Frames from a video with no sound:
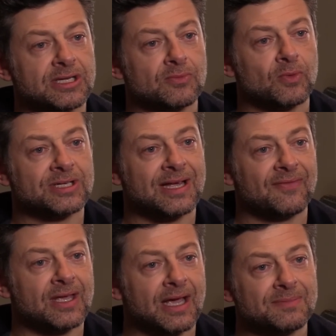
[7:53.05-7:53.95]
He didn't want to
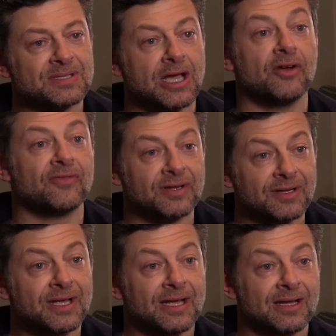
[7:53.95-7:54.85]
have the apes
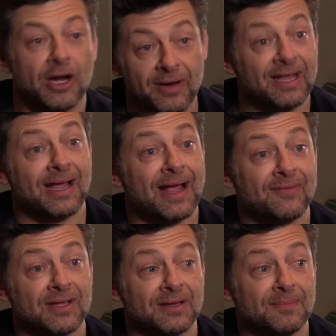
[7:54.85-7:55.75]
over, you know,
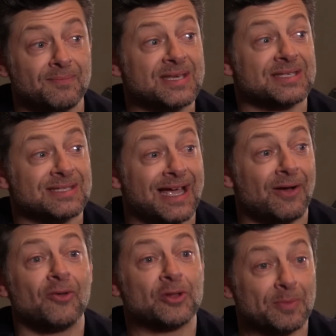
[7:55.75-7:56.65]
having missed
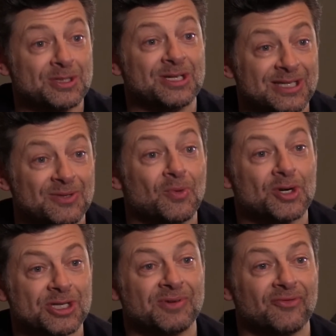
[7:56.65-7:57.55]
out on the opportunity to
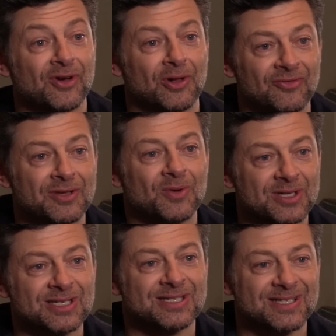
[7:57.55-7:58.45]
watch them evolve. He
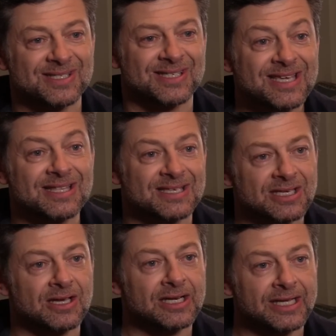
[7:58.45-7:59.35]
wanted to see
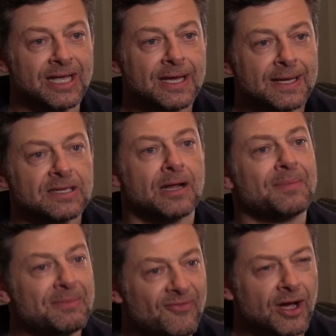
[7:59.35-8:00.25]
this early, you know,
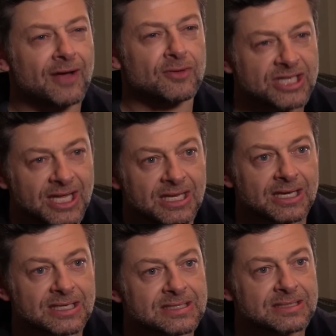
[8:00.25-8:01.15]
maybe five or ten
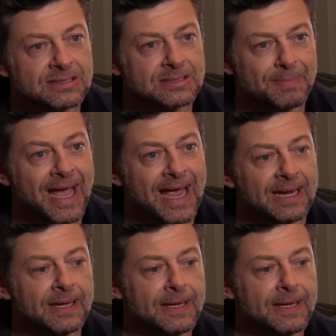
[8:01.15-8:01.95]
years span.